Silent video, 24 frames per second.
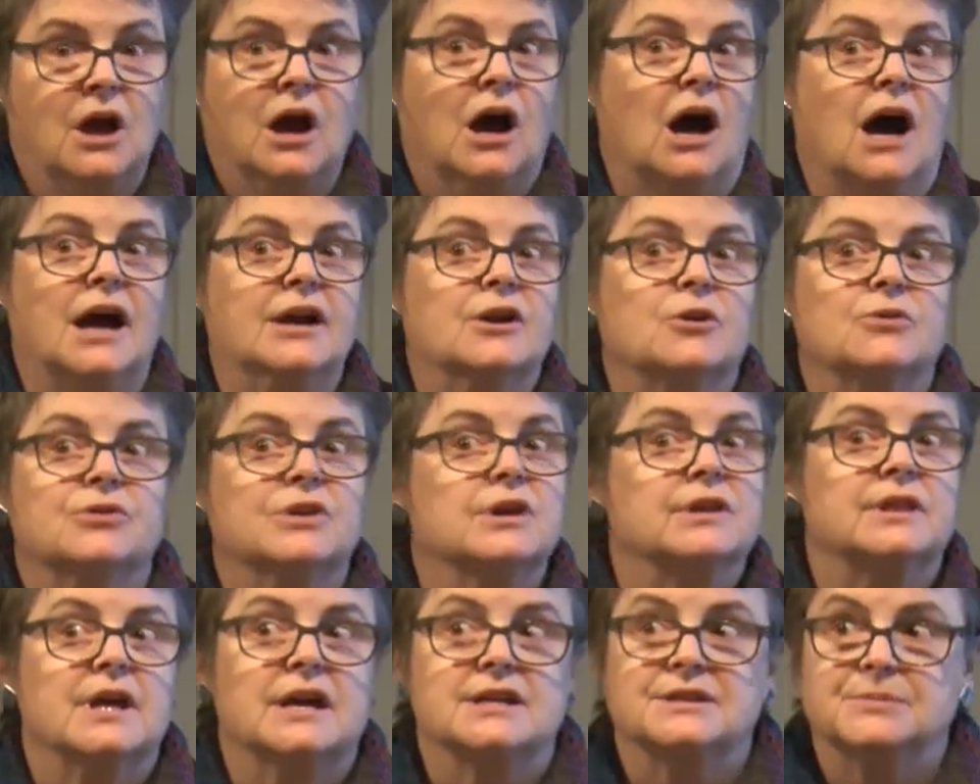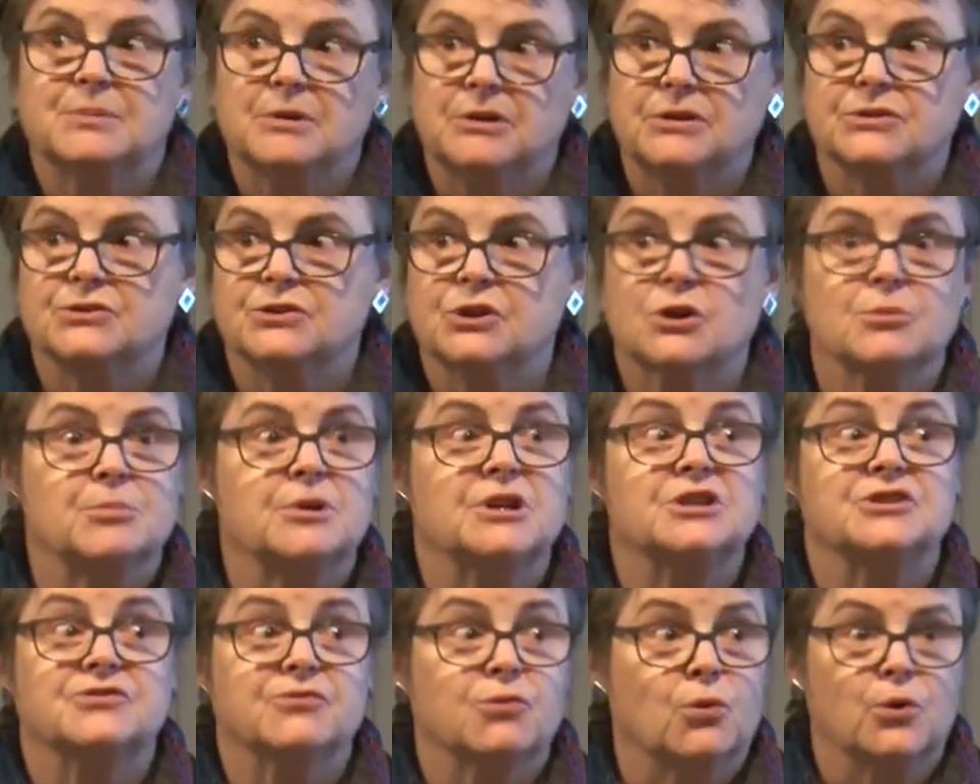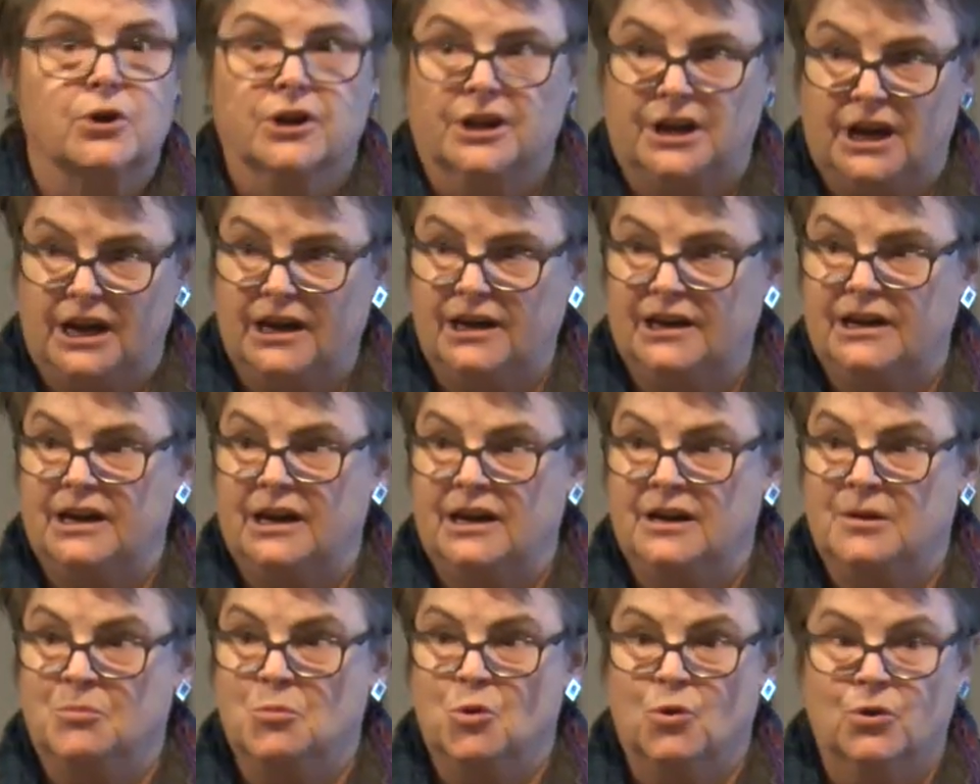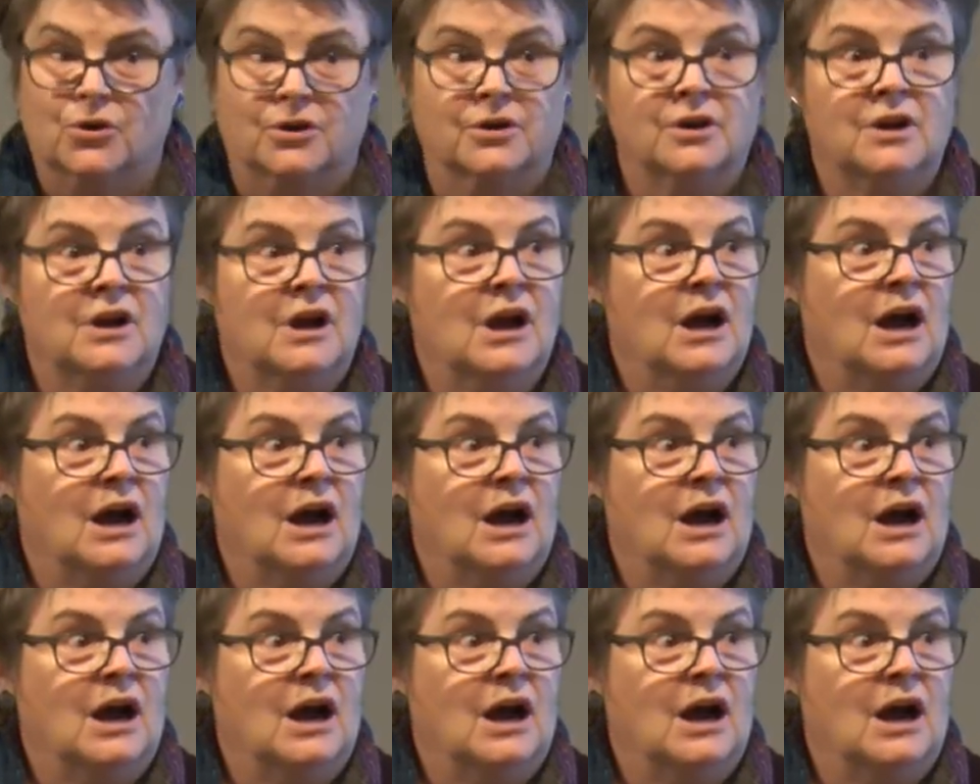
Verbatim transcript: I don't think that's because nobody's fornicating anymore.